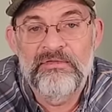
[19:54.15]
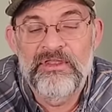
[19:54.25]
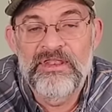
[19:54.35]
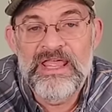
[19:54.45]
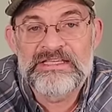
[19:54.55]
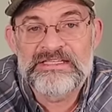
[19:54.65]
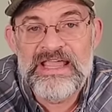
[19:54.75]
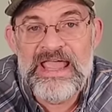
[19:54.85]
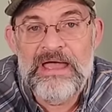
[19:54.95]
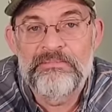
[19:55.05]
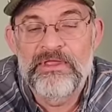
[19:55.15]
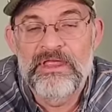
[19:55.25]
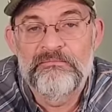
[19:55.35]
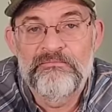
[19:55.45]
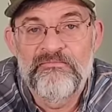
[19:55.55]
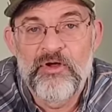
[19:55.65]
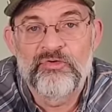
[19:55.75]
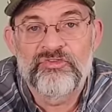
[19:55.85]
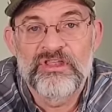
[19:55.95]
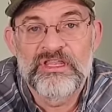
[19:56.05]
The next gap that
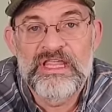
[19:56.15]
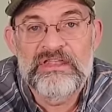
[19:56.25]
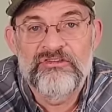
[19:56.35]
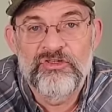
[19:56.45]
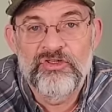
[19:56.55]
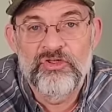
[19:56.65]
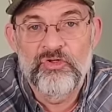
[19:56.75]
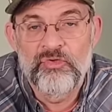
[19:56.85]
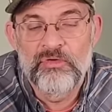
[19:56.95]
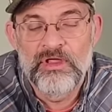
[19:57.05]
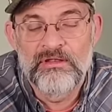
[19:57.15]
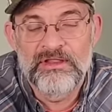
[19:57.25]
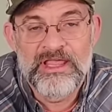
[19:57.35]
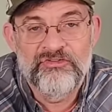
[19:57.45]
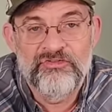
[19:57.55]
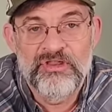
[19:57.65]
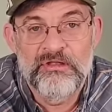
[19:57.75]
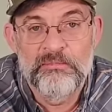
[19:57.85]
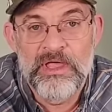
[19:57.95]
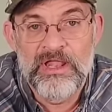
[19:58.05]
folks can get to you in case you
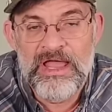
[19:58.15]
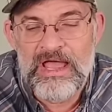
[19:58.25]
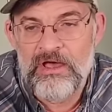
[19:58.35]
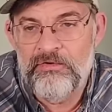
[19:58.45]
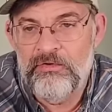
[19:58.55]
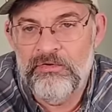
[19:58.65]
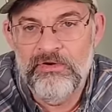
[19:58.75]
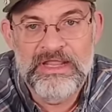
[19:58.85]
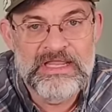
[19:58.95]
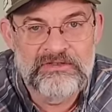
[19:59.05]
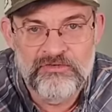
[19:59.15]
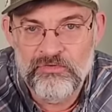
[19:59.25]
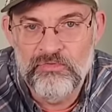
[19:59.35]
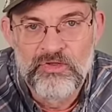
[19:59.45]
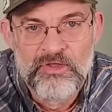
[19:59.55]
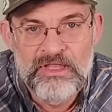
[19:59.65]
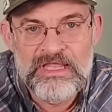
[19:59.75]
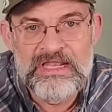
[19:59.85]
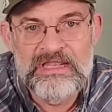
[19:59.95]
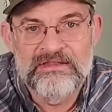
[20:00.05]
need to bail out or need to
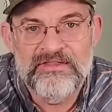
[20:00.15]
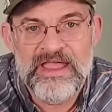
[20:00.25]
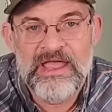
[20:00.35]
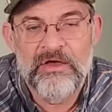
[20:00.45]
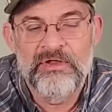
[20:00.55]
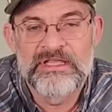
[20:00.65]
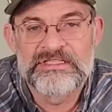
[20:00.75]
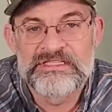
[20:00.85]
get into town is